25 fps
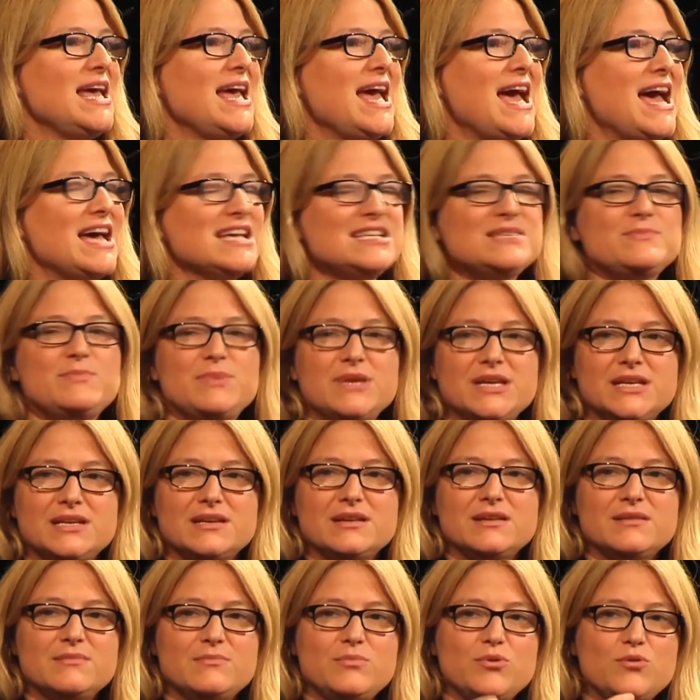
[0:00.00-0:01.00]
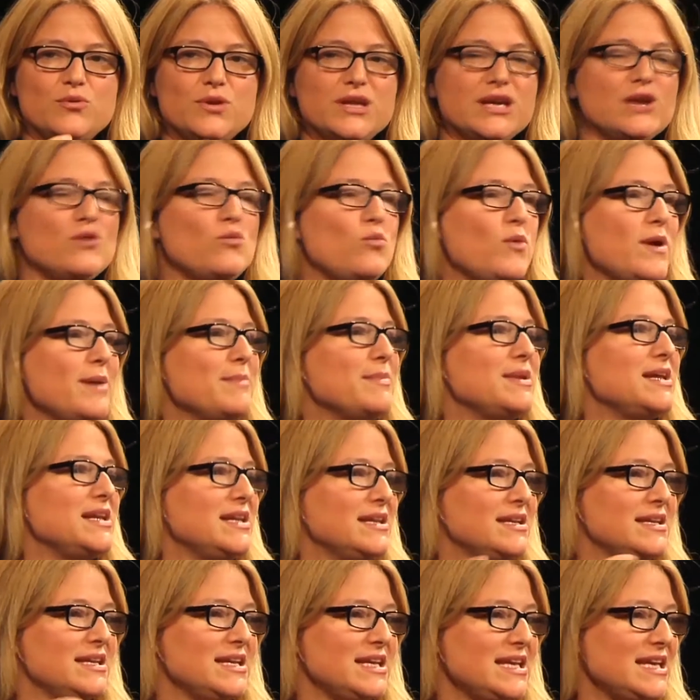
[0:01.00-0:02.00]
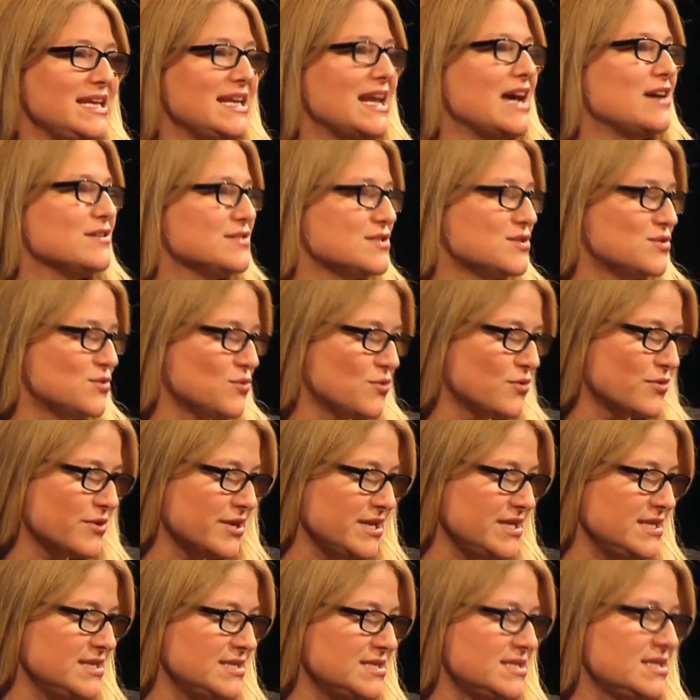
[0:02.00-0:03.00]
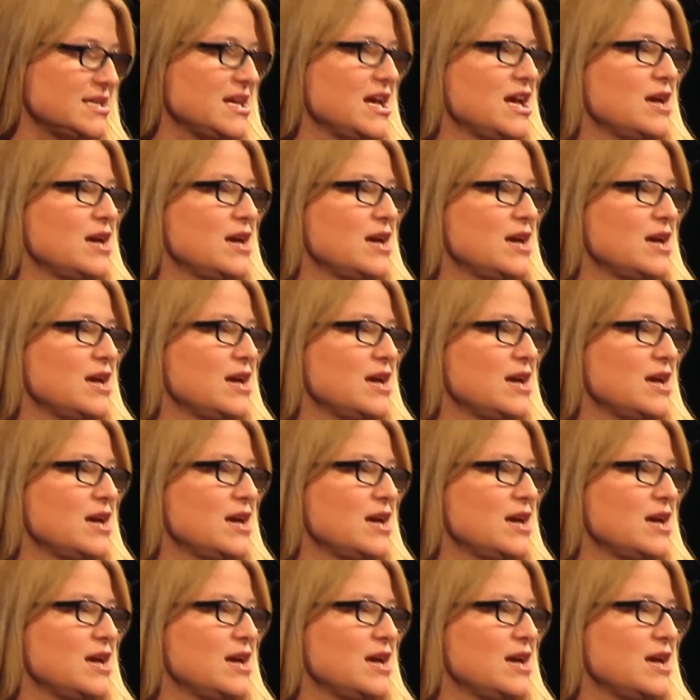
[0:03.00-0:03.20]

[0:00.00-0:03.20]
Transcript: has been putting women in our stories,